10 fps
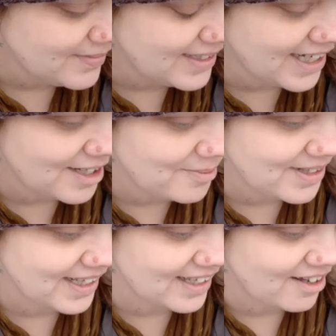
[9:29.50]
yeah,
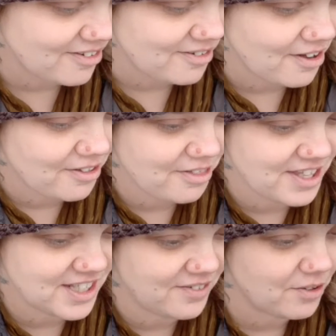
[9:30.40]
but like other other
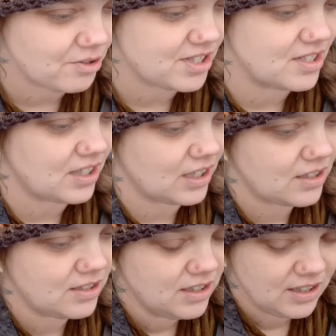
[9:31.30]
things that I've noticed is like
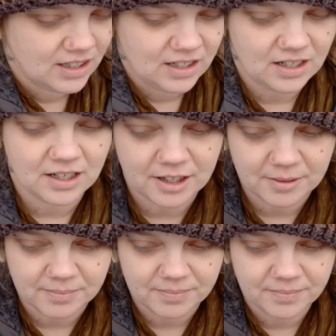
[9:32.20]

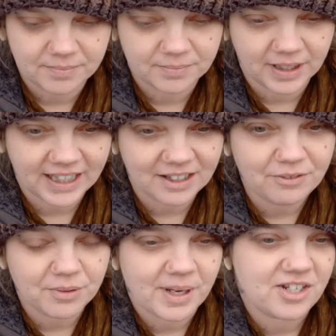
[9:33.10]
um, like
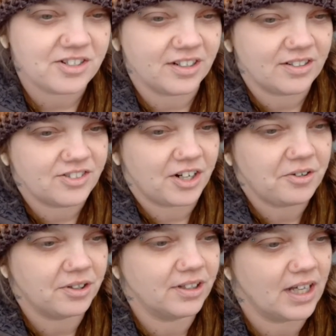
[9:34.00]
inflammation in
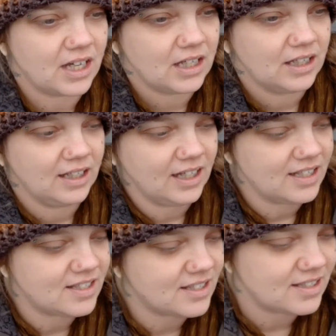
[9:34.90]
general. Like
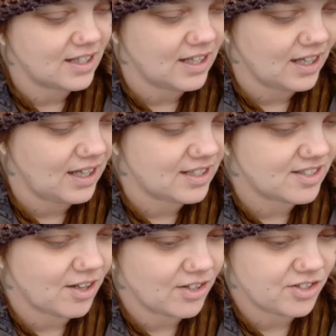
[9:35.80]
it's it's
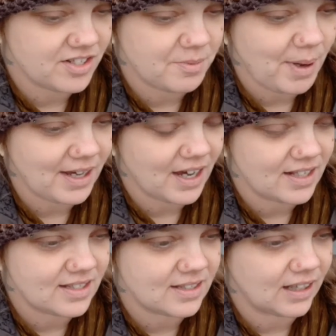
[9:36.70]
not just in my
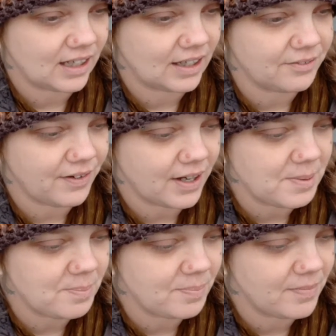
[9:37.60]
guts. Like if
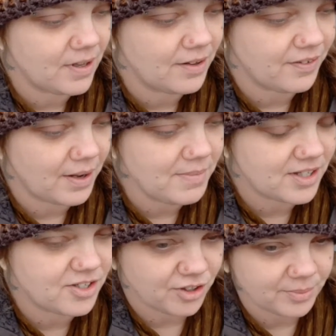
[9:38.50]
I'm if I'm
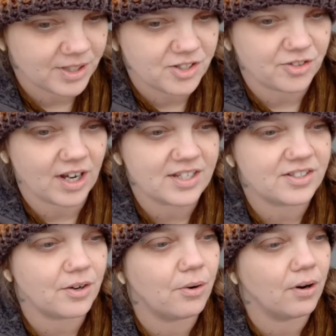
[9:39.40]
extremely
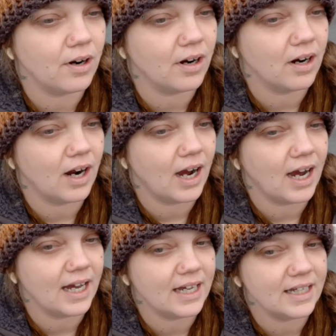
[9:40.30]
stressed or
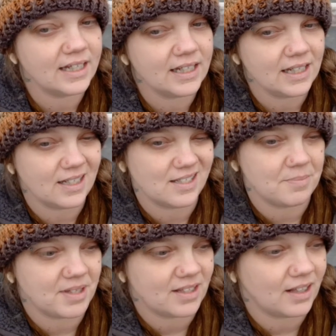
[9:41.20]
I eat
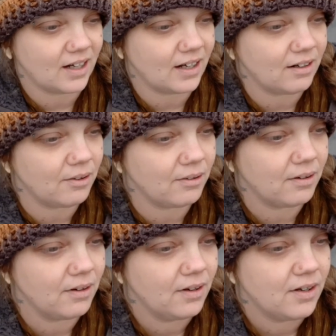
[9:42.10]
something that I know
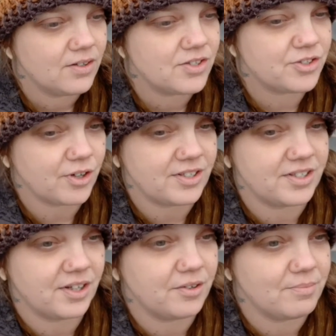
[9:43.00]
stresses
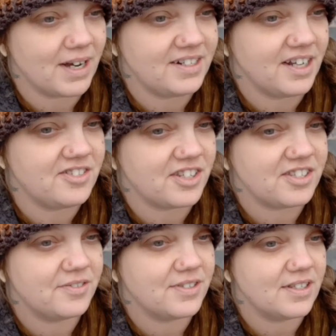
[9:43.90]
out my
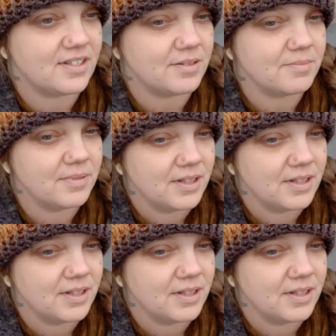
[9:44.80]
digestive system,